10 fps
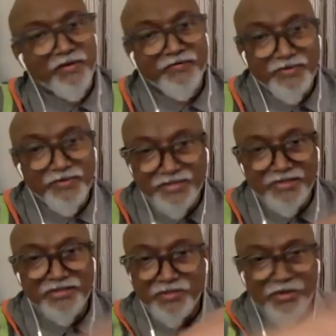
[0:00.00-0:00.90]
of course it
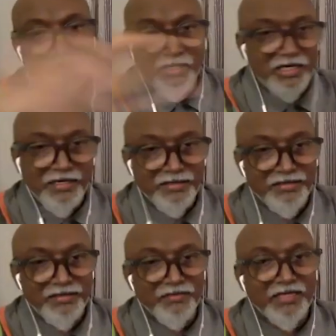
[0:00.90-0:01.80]
is all
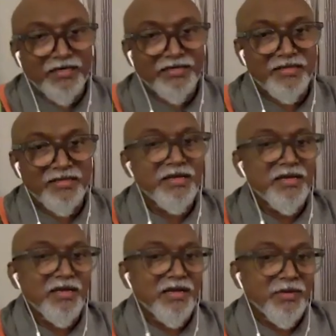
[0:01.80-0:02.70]
connected when i say mm.